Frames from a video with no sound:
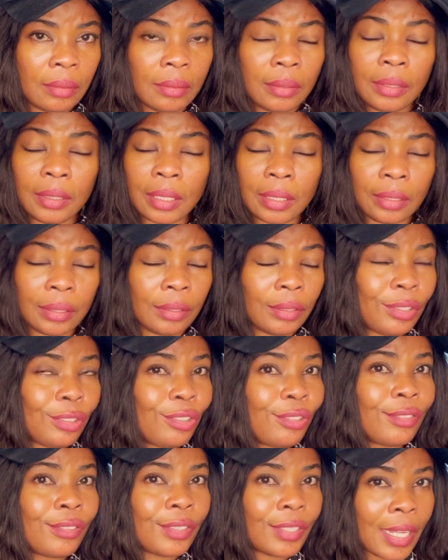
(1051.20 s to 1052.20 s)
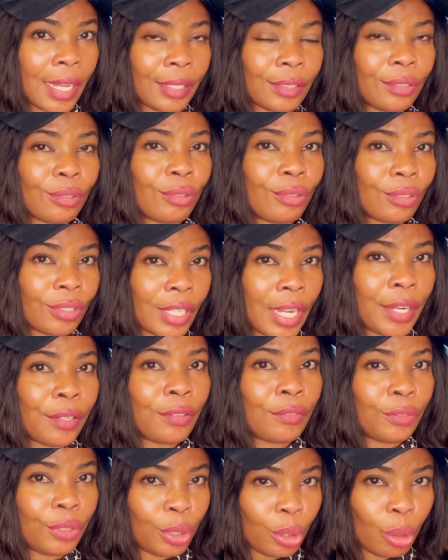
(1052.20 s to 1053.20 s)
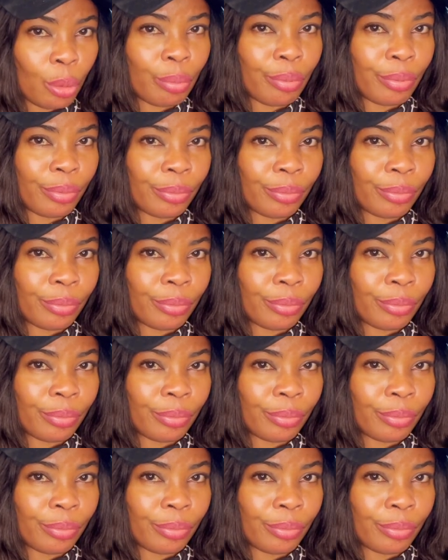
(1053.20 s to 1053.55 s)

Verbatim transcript: Yes, they don't tax those kind of job.